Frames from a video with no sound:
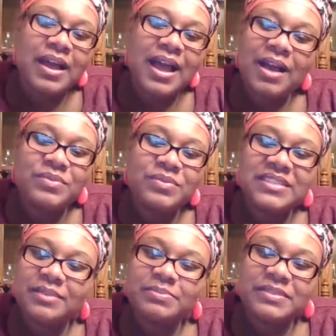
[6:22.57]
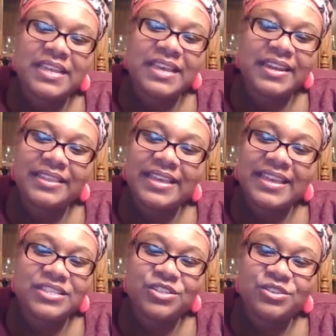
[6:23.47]
I was upset at
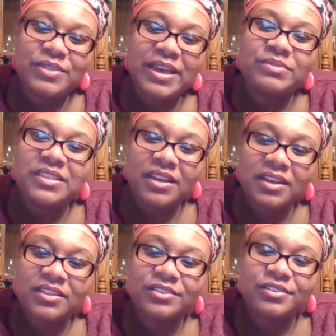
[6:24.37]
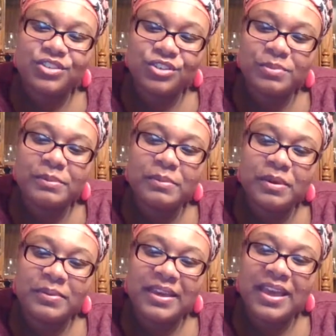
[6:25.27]
that too. That was the other stupid
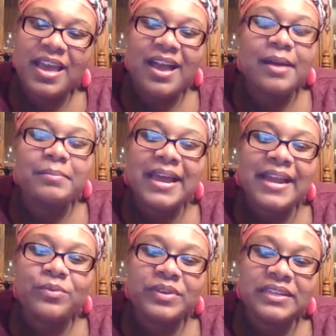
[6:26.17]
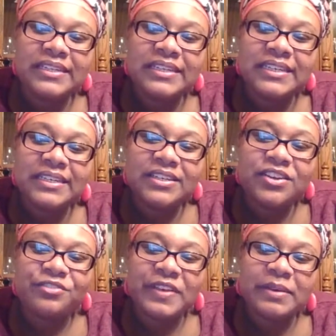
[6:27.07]
moment. I'm like, really?
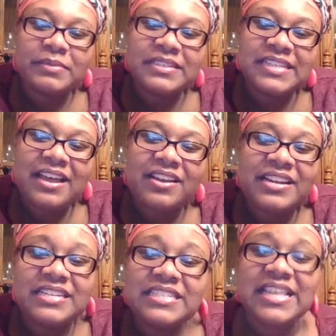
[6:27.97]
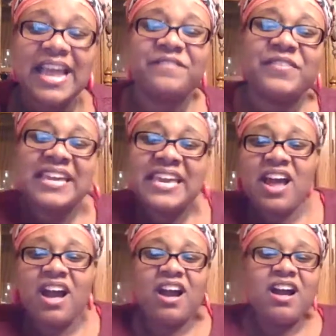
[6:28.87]
Your family is out here? And he's like, forget
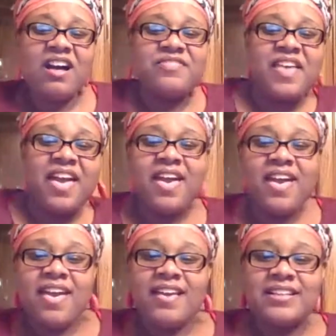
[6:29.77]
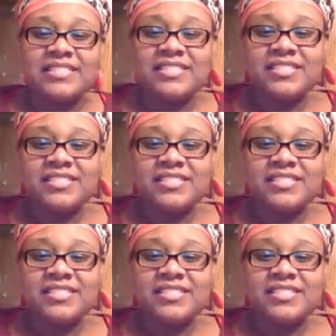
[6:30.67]
all that.